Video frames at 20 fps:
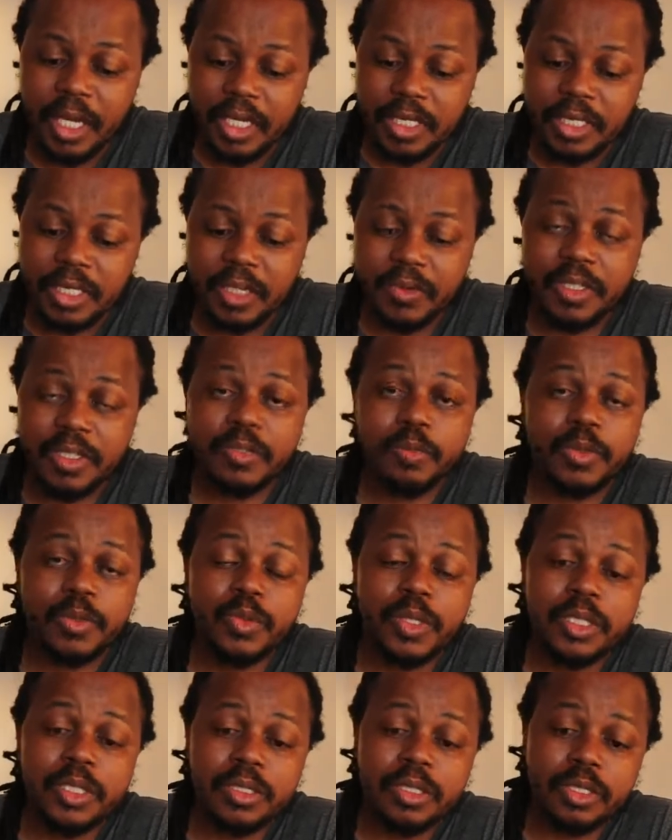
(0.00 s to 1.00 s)
series
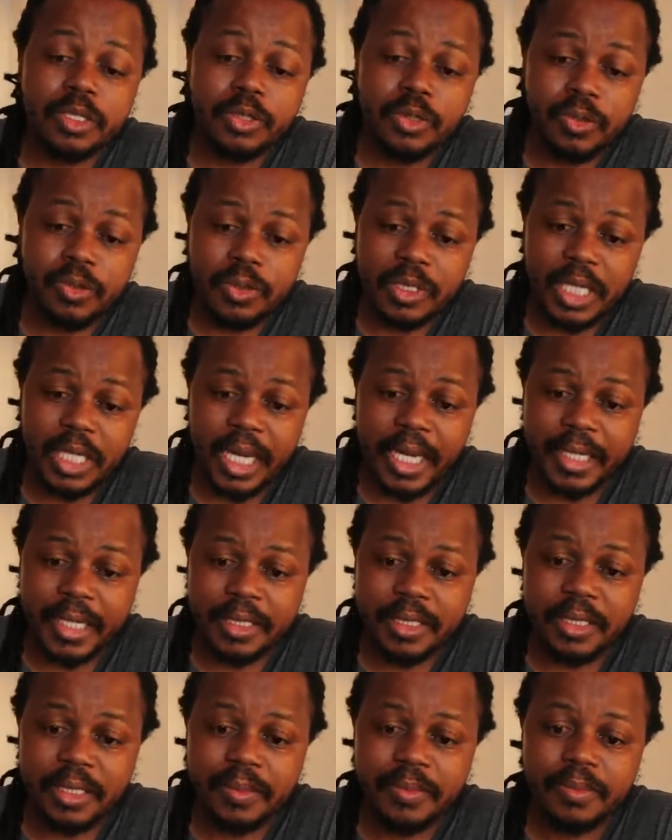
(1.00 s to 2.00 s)
between the two
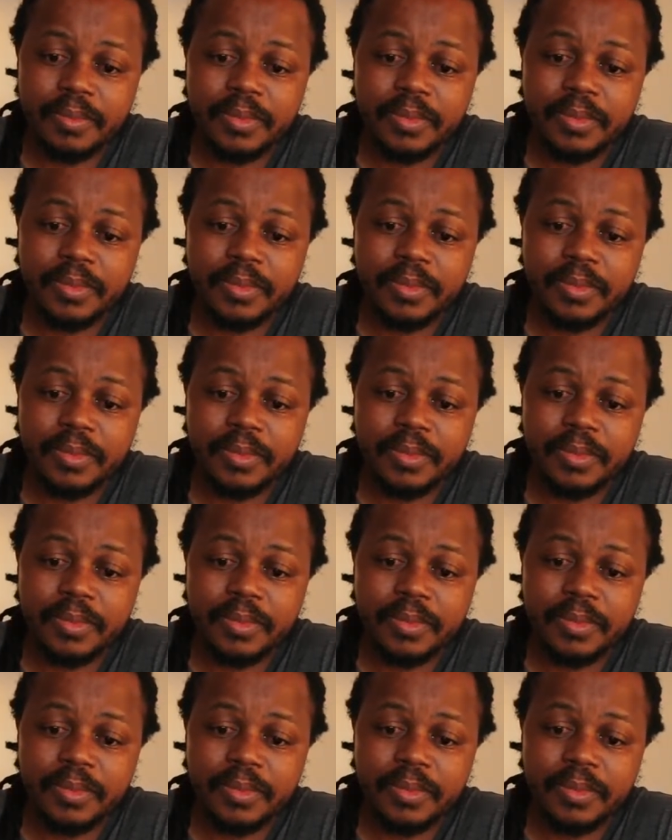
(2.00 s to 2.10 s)
sides.